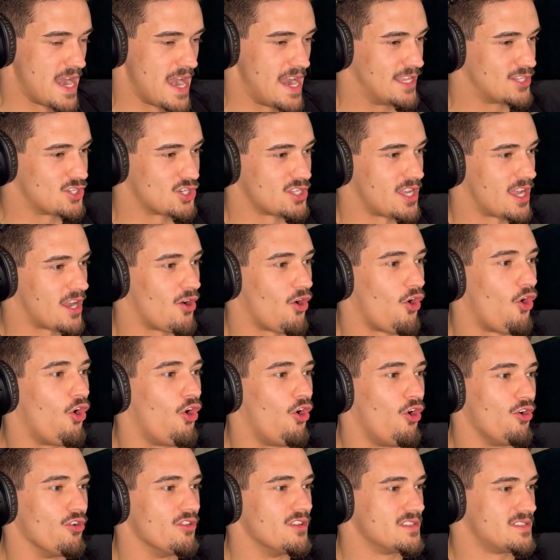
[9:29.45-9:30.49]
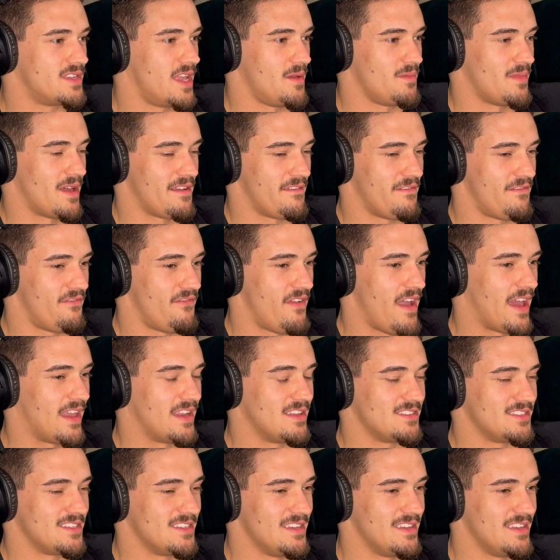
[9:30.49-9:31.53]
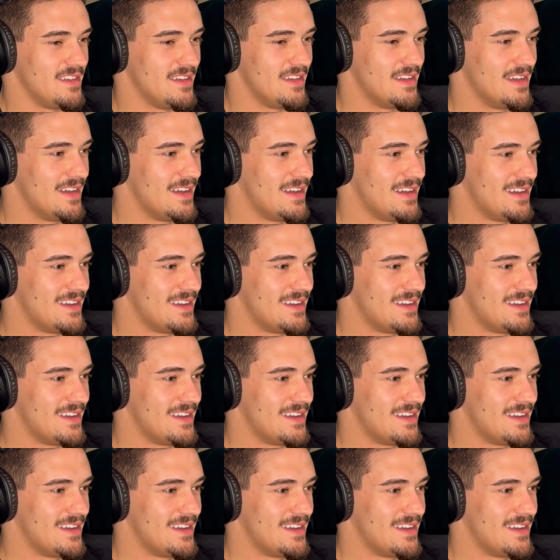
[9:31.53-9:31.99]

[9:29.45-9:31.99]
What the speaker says: And it's just like all the same like fantasy,